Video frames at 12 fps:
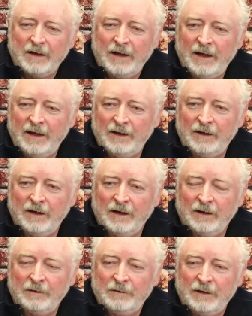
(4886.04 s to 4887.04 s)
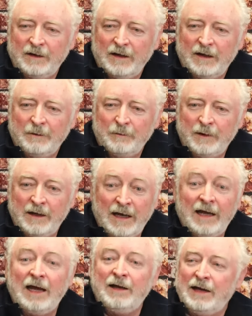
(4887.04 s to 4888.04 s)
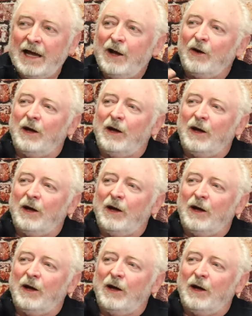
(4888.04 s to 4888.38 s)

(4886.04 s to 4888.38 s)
and uh, and now